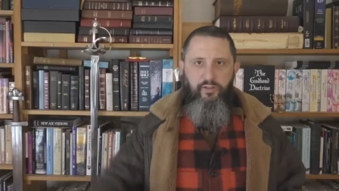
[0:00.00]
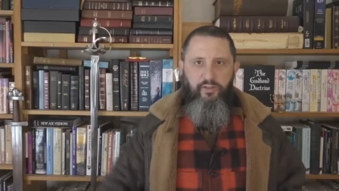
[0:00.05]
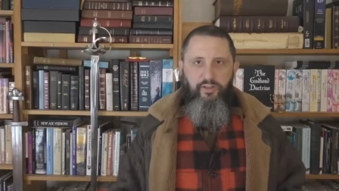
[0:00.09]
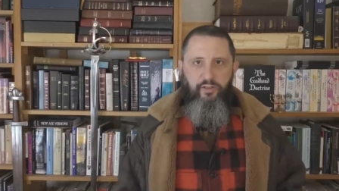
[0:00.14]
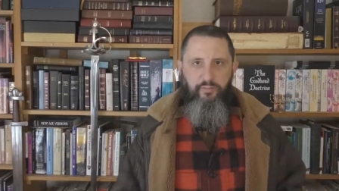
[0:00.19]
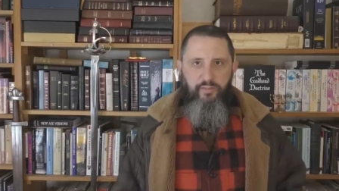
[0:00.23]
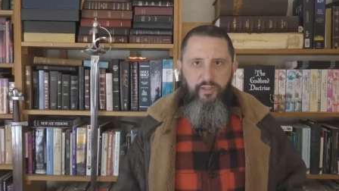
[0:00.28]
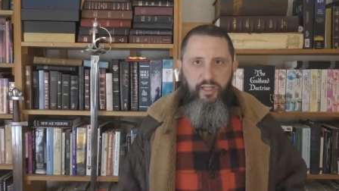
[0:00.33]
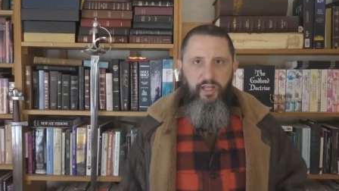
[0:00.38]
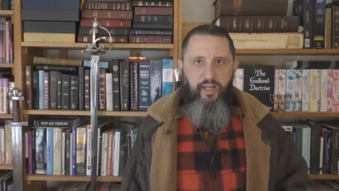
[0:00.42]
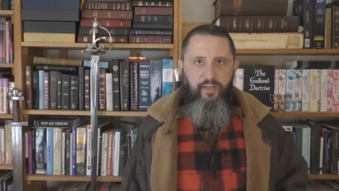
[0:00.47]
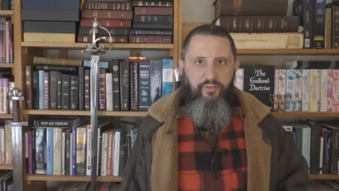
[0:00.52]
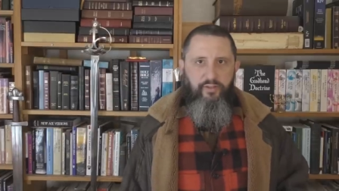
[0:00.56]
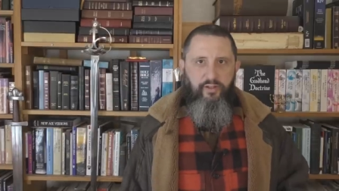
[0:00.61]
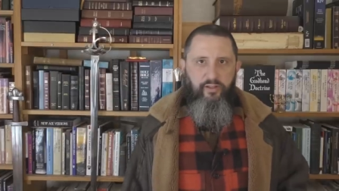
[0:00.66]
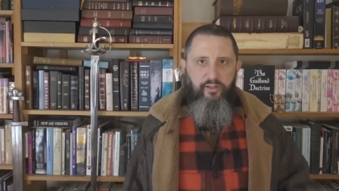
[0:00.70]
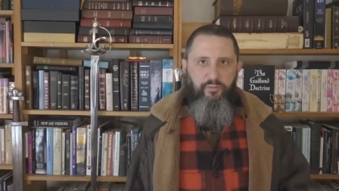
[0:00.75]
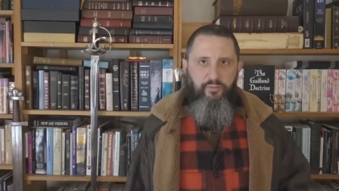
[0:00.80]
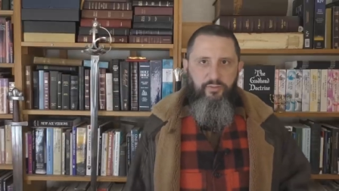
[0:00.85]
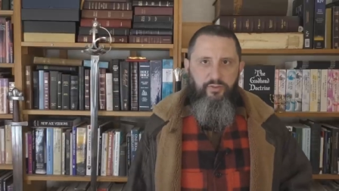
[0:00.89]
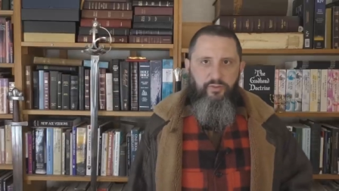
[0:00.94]
or something out
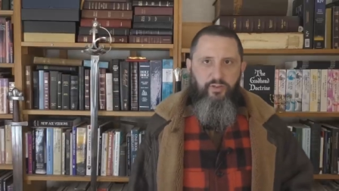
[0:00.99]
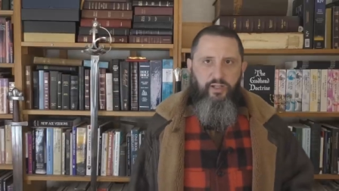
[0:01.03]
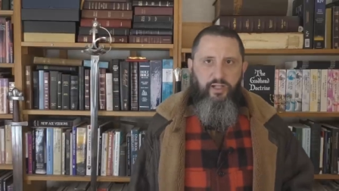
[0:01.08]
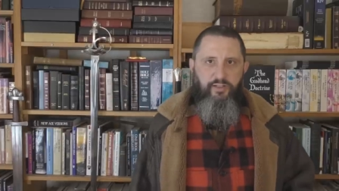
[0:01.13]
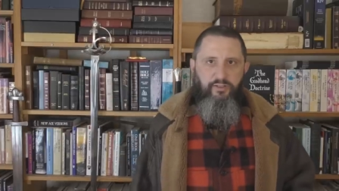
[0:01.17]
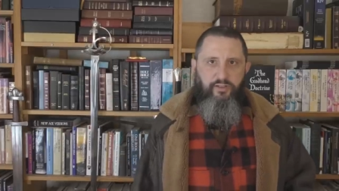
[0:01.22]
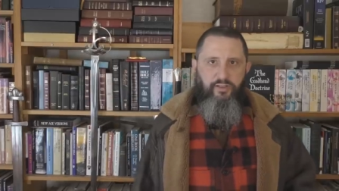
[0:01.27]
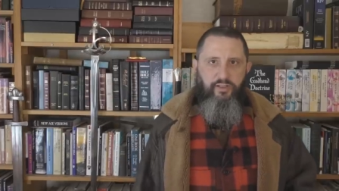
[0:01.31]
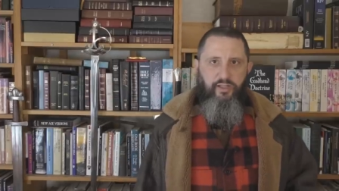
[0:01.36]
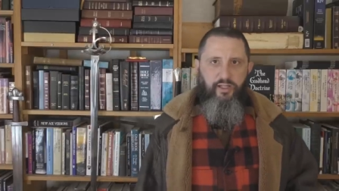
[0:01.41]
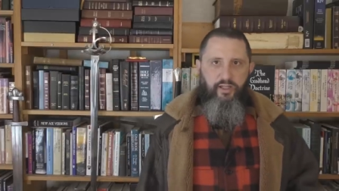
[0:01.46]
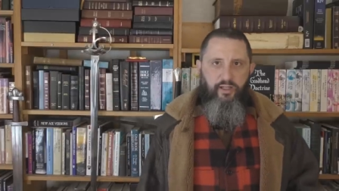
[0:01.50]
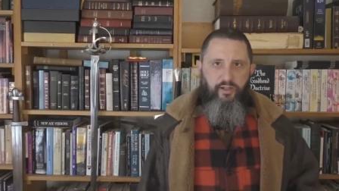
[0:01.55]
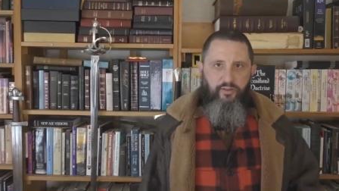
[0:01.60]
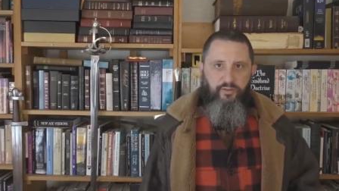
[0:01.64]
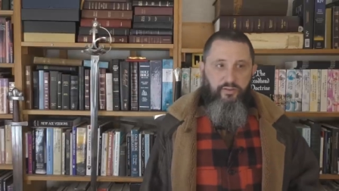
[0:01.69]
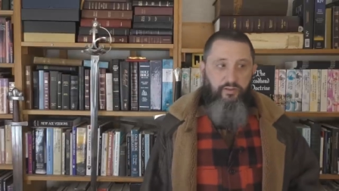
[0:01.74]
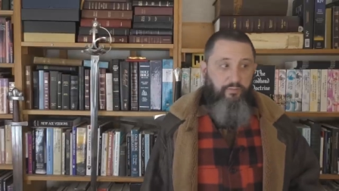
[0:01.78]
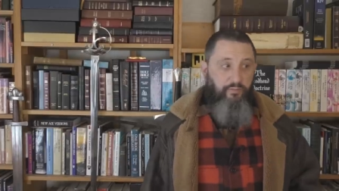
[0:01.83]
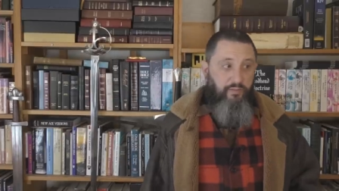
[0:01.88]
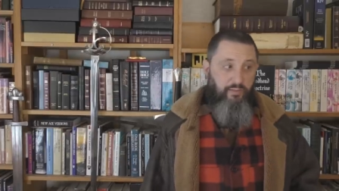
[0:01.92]
there that was crazy in the head
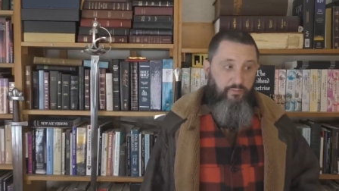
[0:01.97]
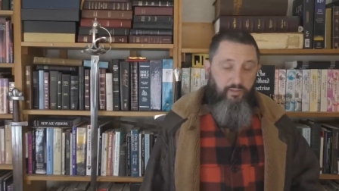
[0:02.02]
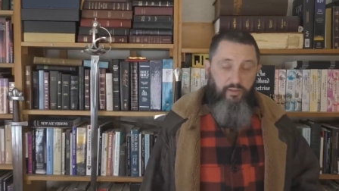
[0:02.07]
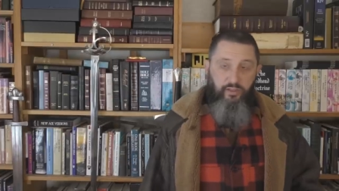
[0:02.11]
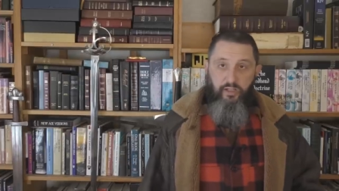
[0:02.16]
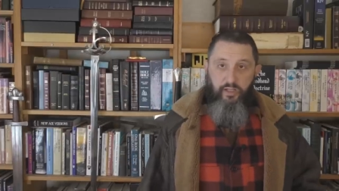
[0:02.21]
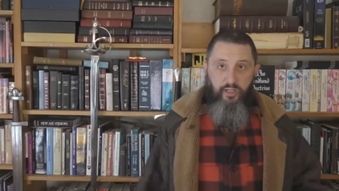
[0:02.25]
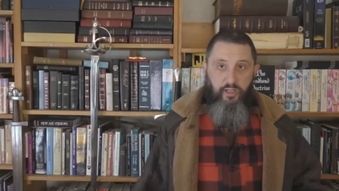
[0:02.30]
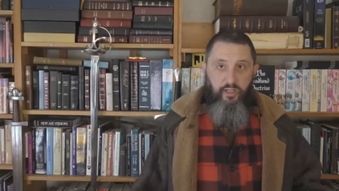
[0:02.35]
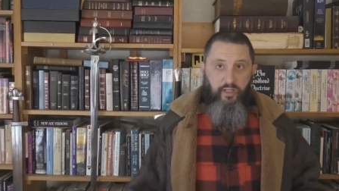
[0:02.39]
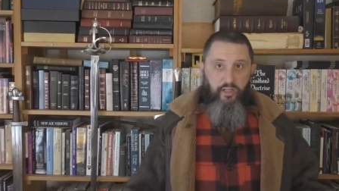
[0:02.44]
or something, but